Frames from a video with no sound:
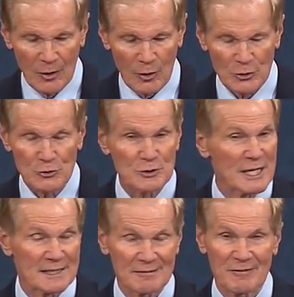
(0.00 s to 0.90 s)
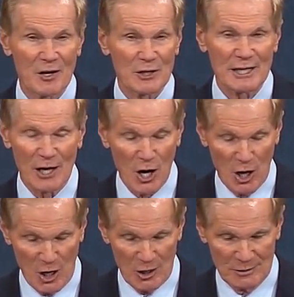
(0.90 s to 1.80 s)
or you didn't vote at
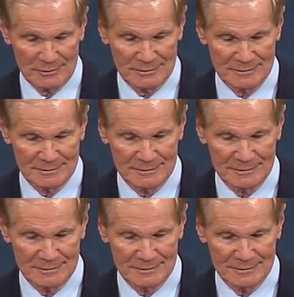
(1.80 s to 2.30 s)
all,